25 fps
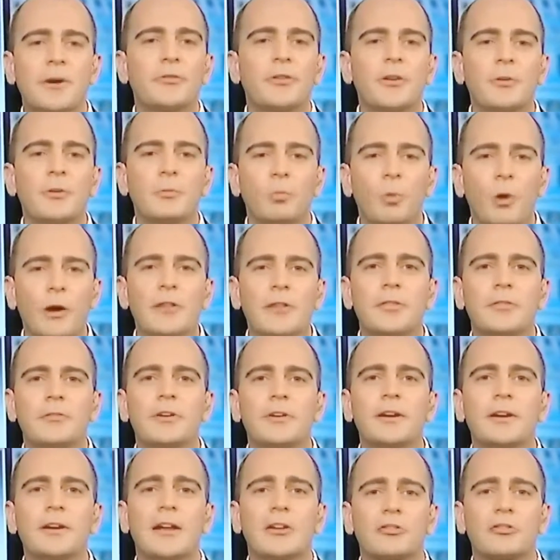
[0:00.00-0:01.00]
I said 1 in
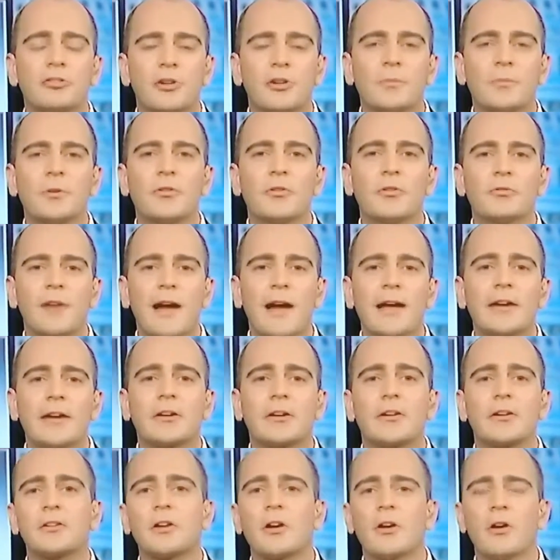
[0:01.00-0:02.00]
3 had a criminal
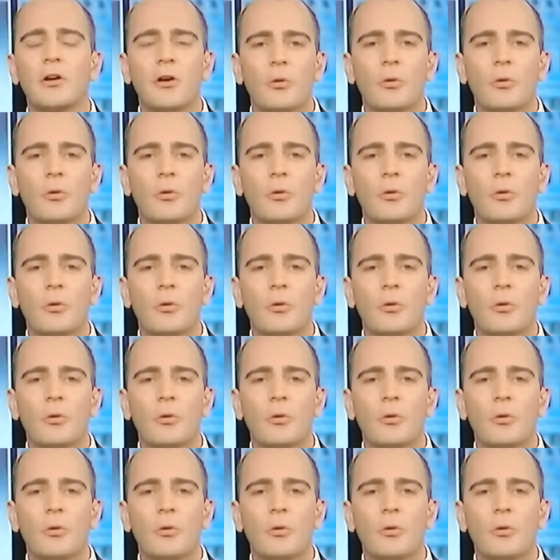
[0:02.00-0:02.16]
record.